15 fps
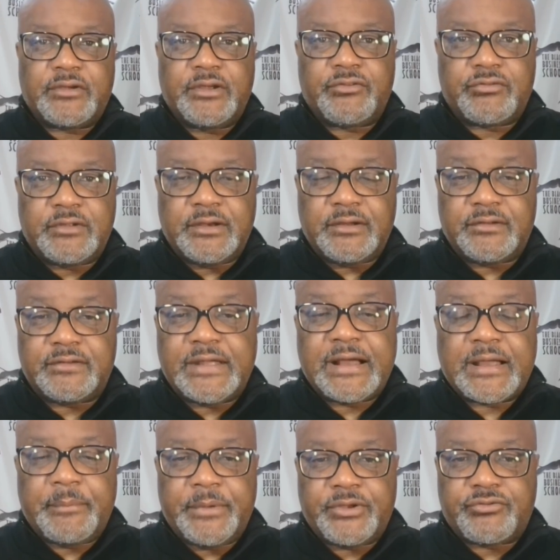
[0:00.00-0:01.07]
are interested in stock
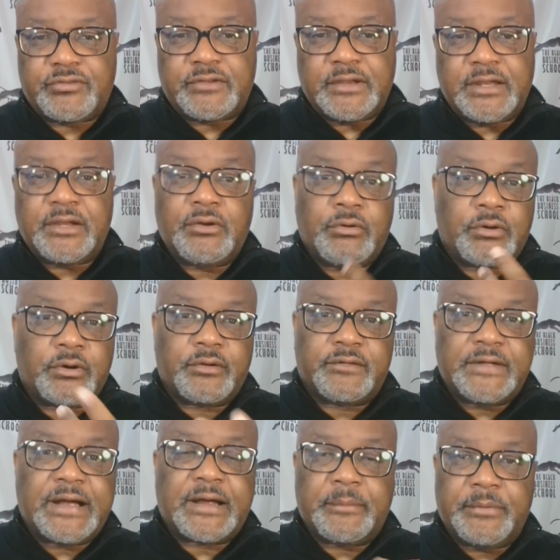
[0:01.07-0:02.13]
i'm interested in or
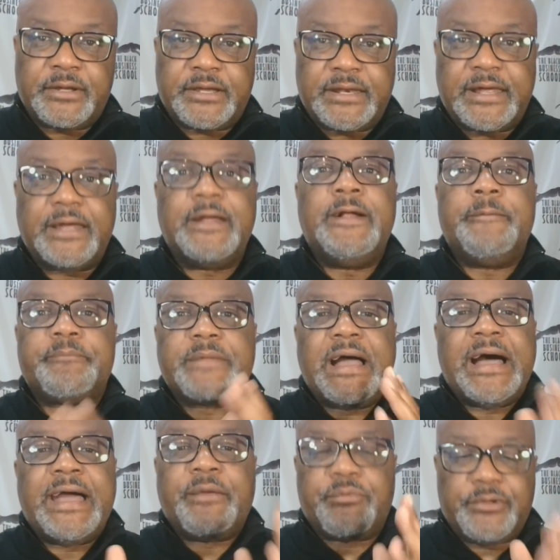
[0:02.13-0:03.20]
stock i'm looking at
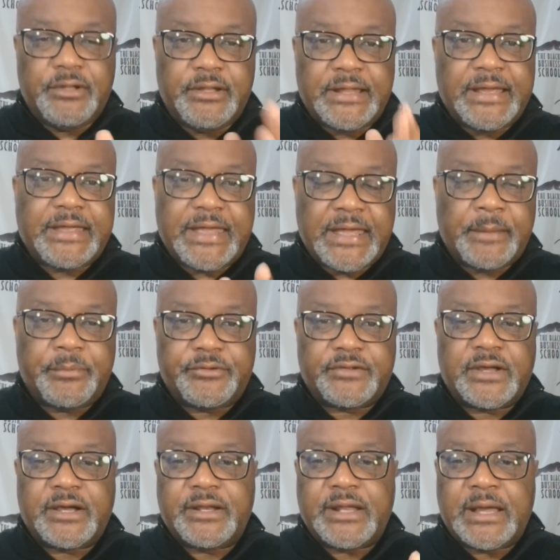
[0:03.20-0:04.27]
I really like
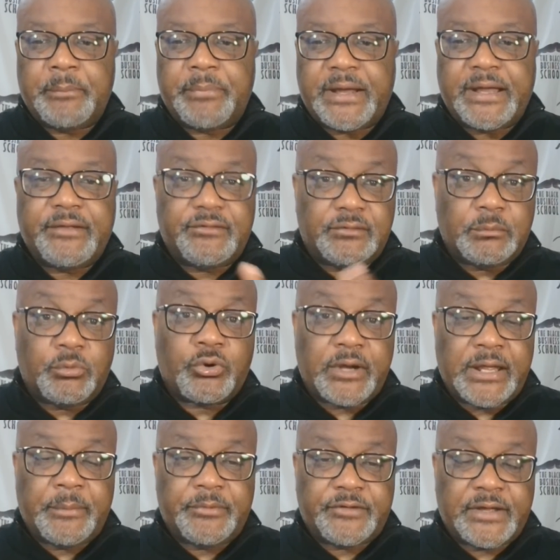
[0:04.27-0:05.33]
Amazon. I'm buying some more
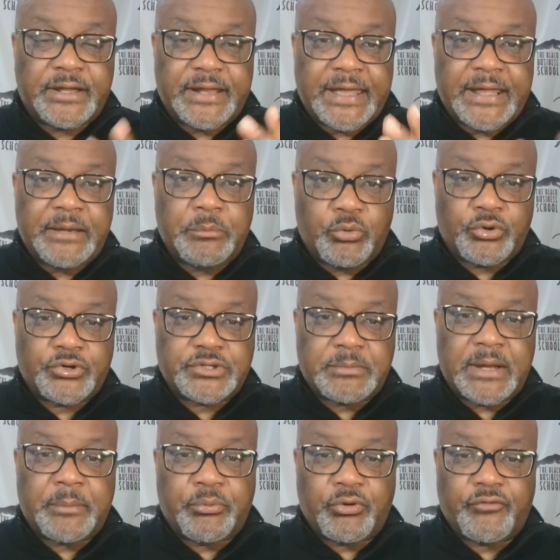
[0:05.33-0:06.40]
Amazon, adding more to
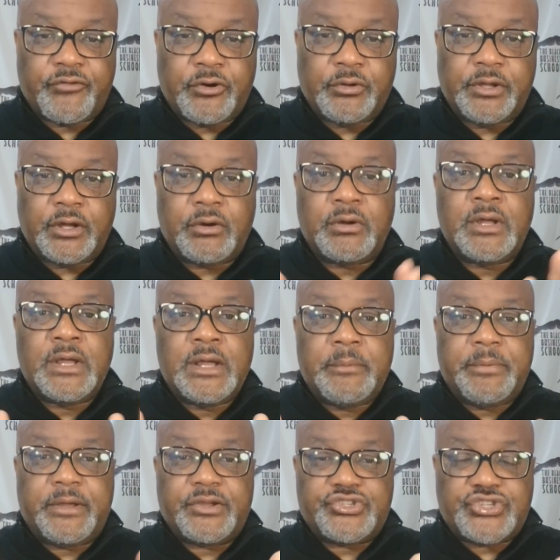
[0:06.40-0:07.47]
my portfolio
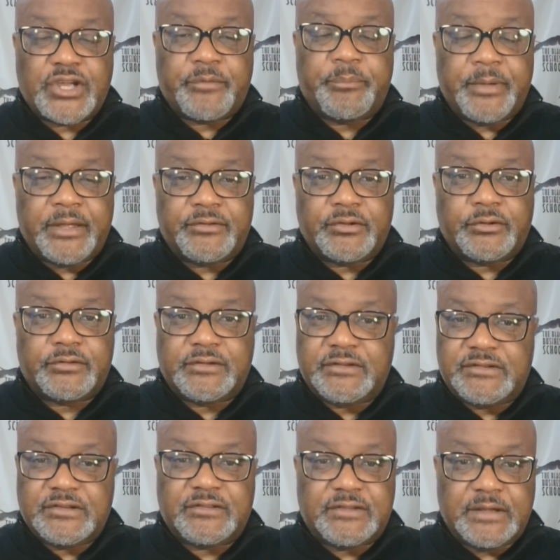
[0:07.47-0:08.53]
because Jeff Bezos
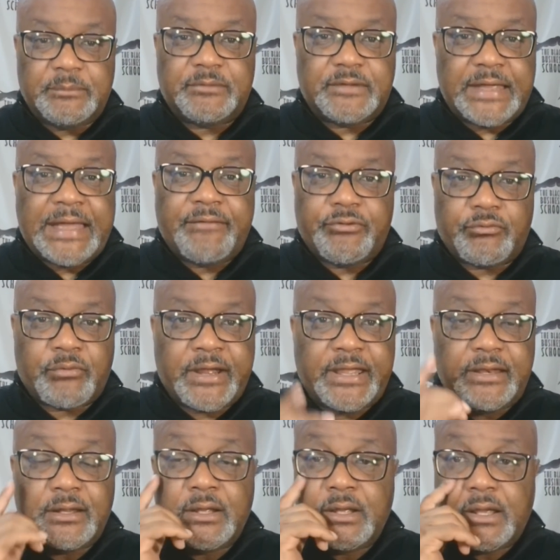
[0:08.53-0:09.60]
just seems to have it
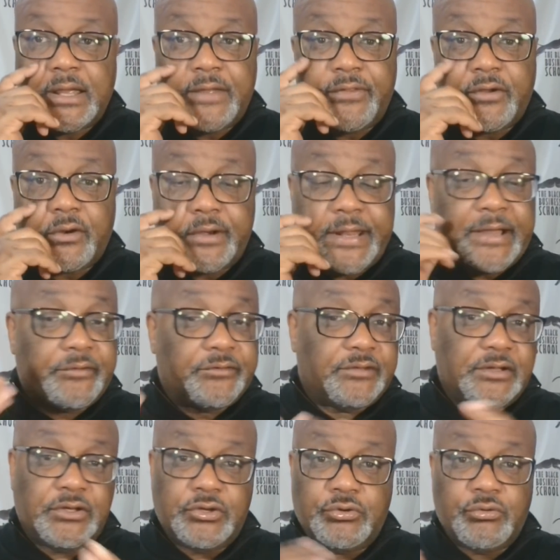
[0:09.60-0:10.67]
right, and they're
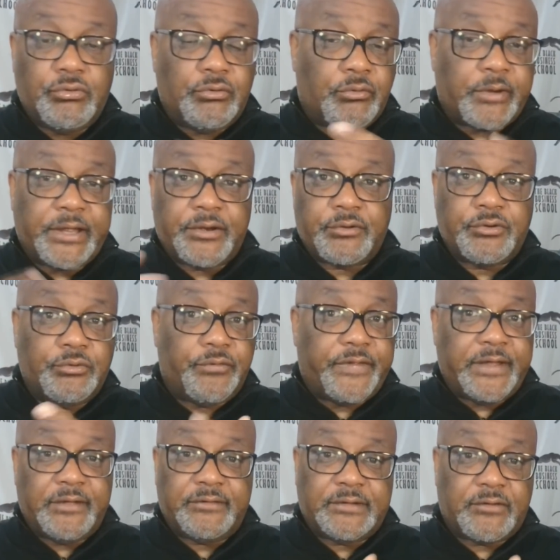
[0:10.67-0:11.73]
announcing new, greater, new
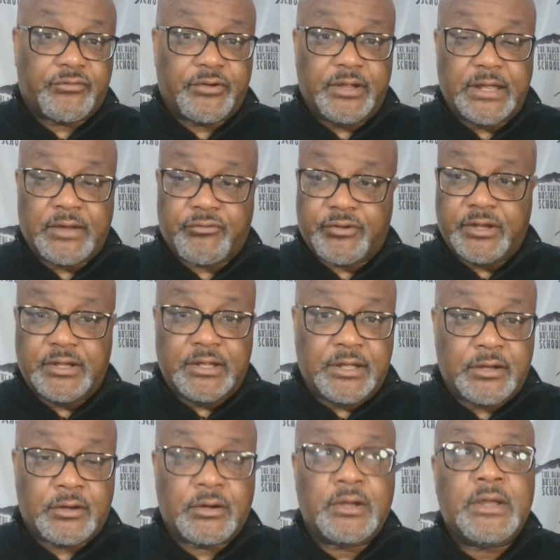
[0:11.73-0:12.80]
things every every
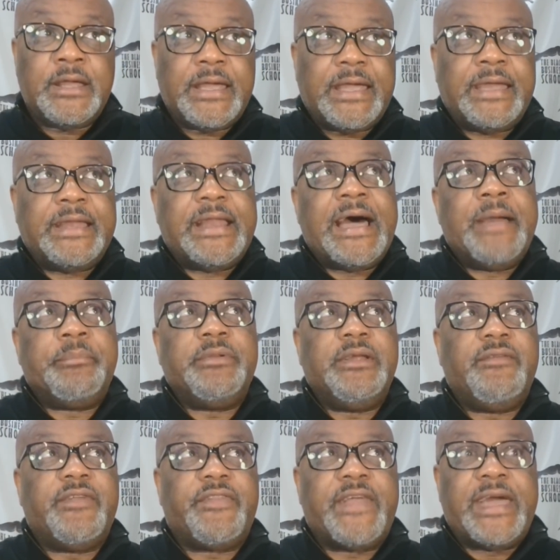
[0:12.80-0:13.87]
year. And I
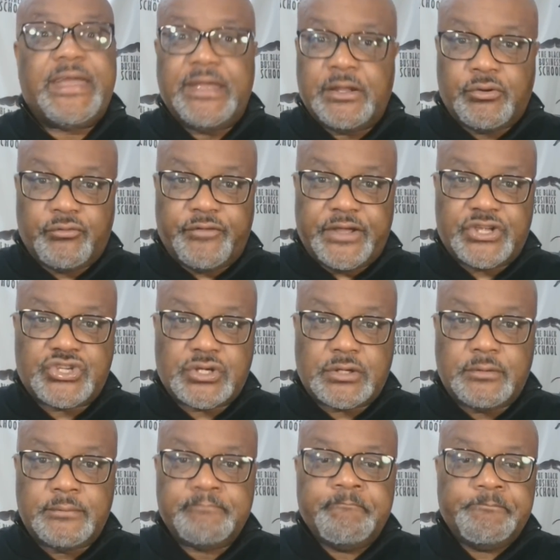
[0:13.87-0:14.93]
believe that that
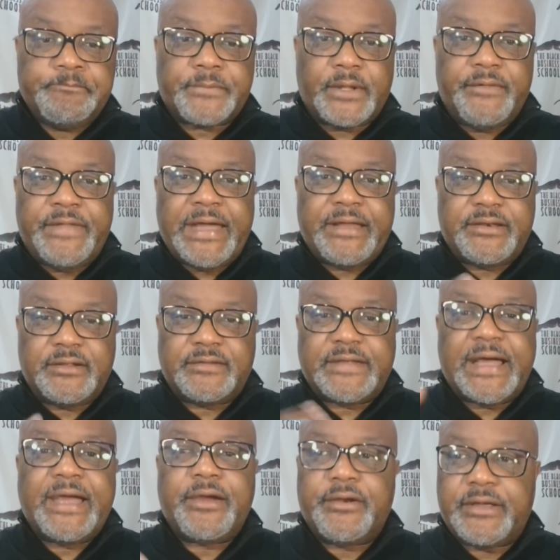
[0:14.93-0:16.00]
innovation that
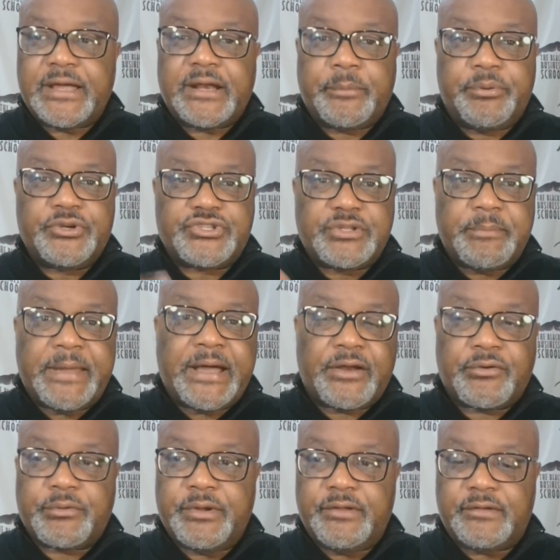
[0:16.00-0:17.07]
desire to kind of push the
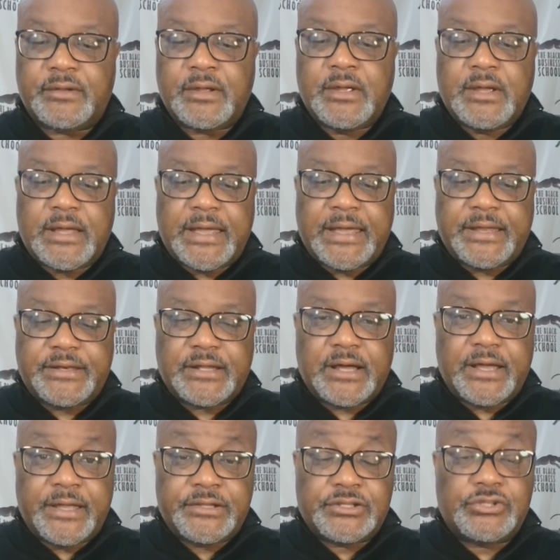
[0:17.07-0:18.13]
boundaries and uh,
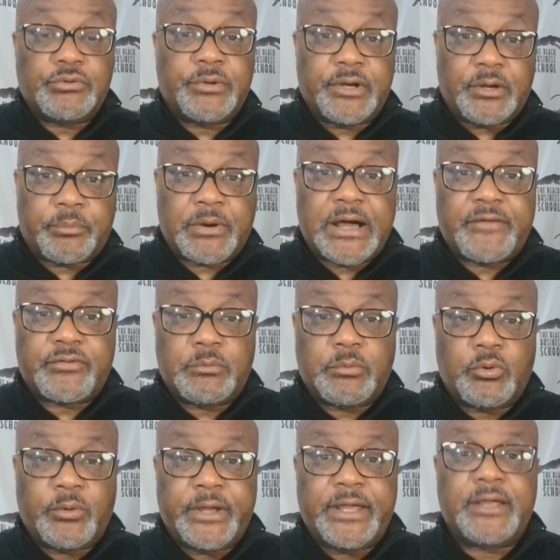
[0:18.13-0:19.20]
and to do it in a profitable
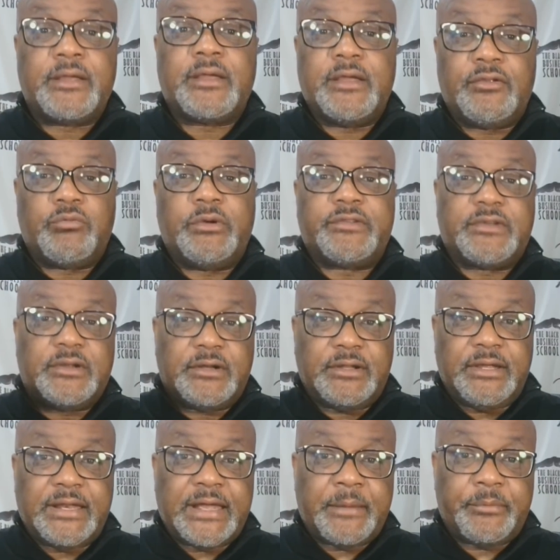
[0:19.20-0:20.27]
way is what's going to
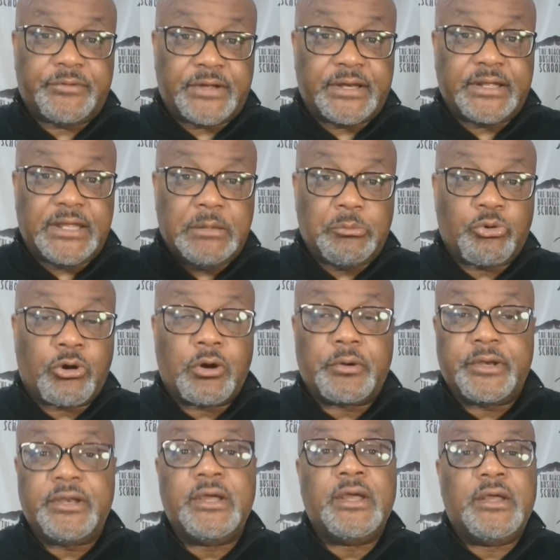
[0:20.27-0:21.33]
lead Amazon to keep
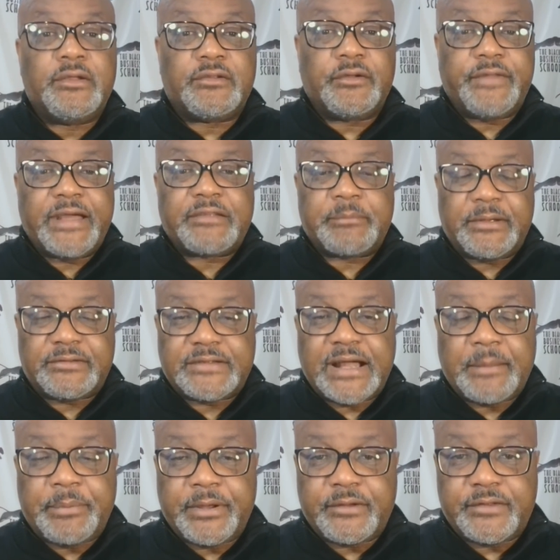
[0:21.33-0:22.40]
growing. So that's my
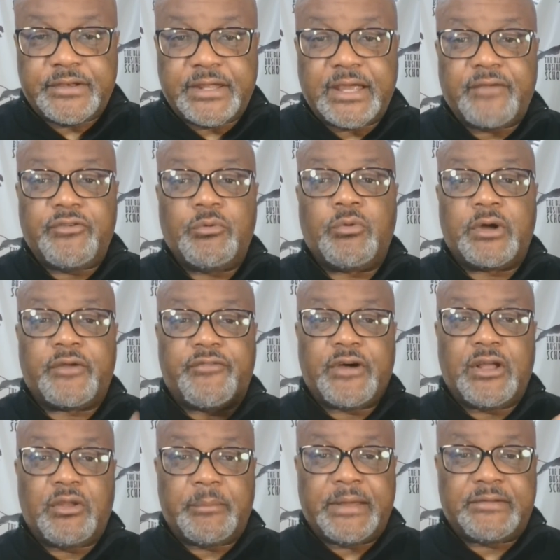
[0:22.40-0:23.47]
stock pick of the day. If you want to
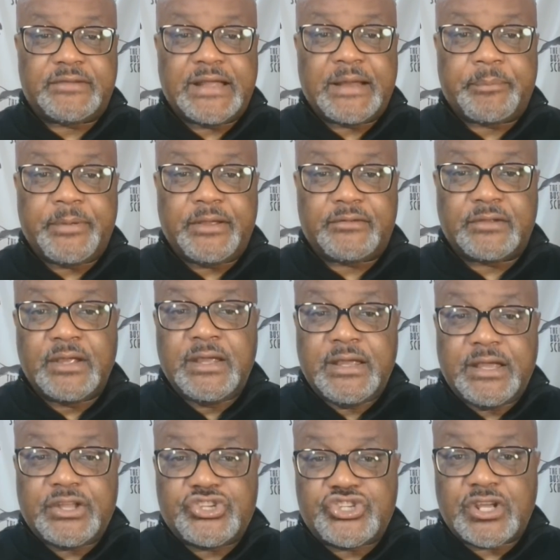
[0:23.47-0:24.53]
follow my stock picks
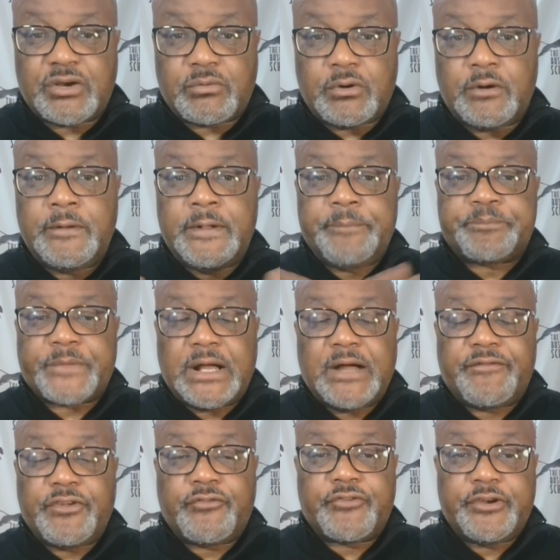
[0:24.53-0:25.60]
in general, uh,
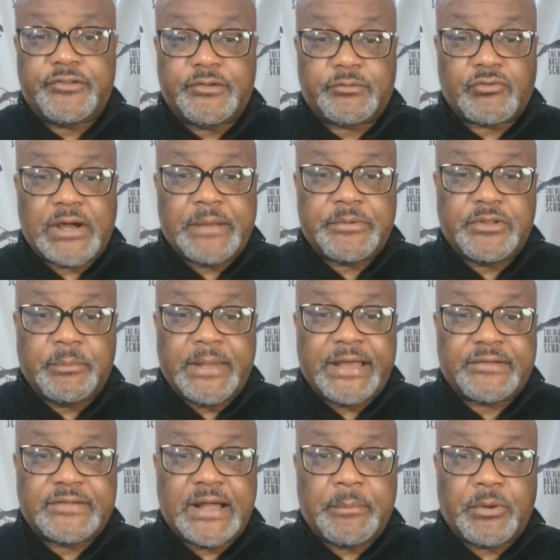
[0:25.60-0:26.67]
feel free to subscribe to the Black
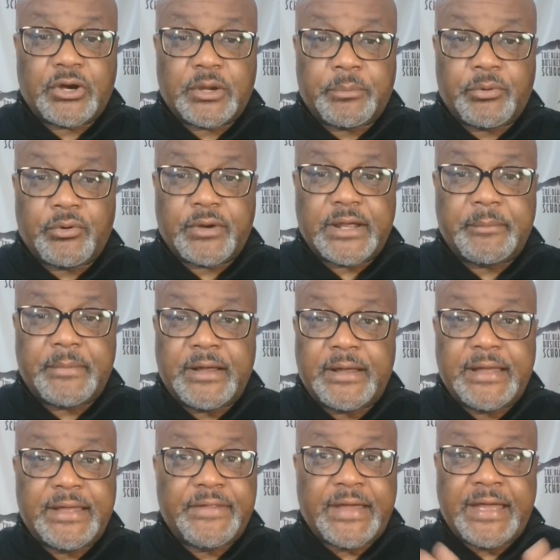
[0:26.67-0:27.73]
Stock Market Program.
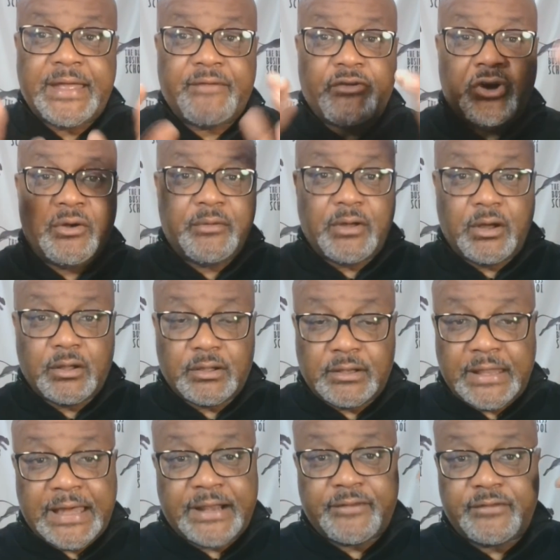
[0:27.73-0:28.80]
Uh, I have all, all, a
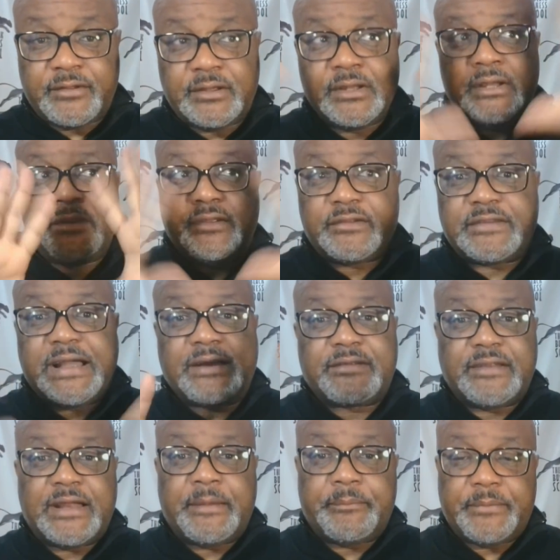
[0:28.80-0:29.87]
lot of the, the stocks
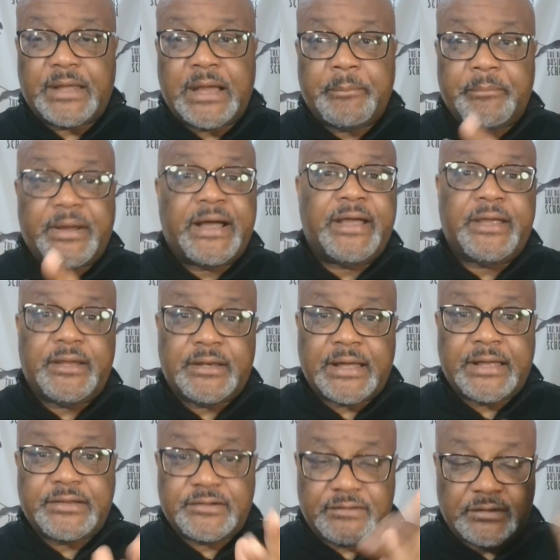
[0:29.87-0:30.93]
that I'm I'm buying.
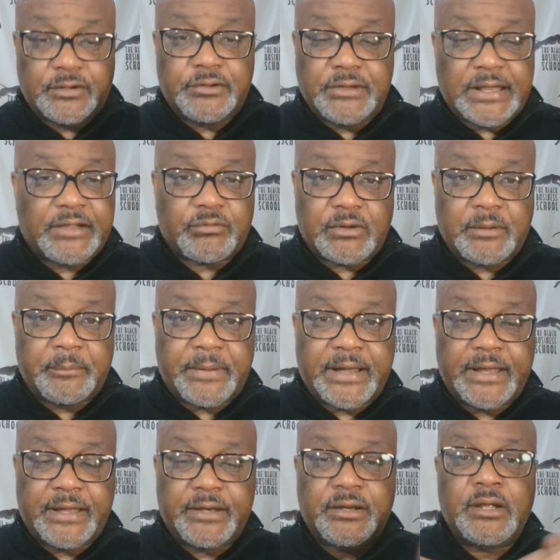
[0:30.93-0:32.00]
I just tell you guys what I'm
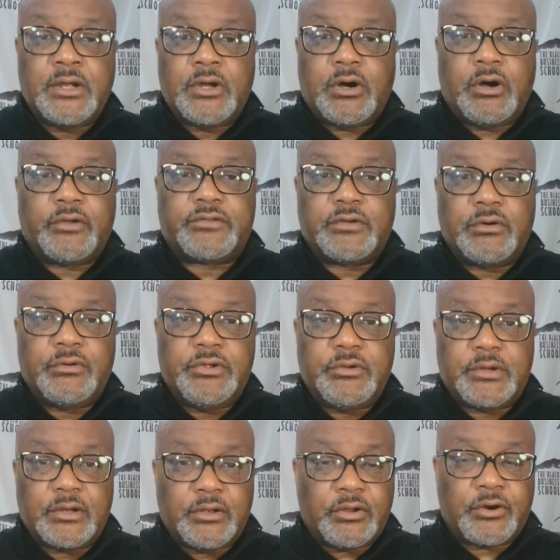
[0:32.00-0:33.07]
buying. Also, you
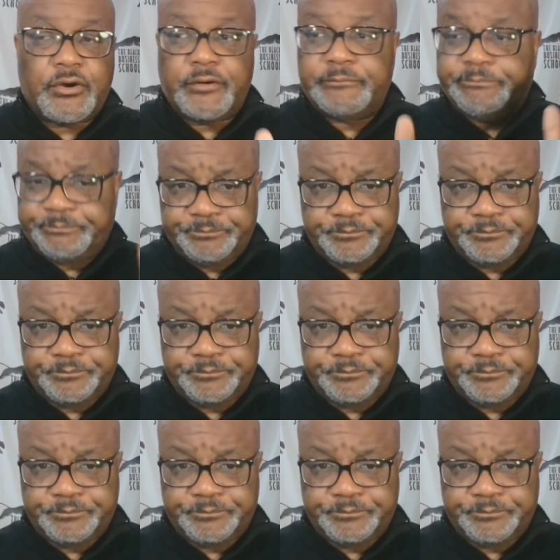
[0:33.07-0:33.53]
can learn